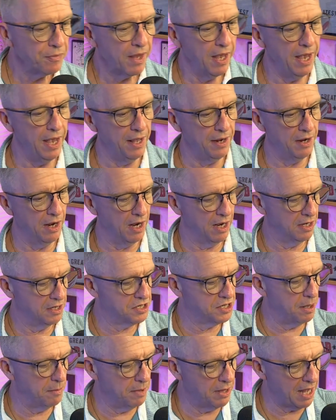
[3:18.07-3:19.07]
and uh,
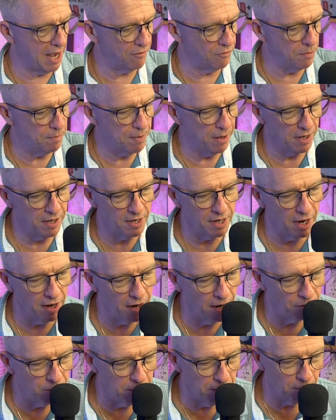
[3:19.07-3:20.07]
some of that rebellion, I, I
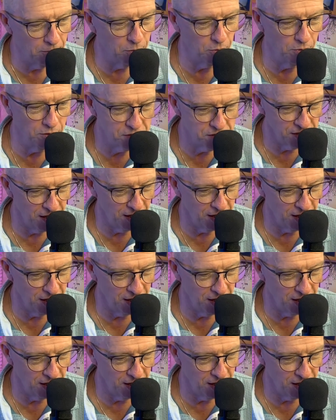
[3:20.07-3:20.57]
remember once, uh,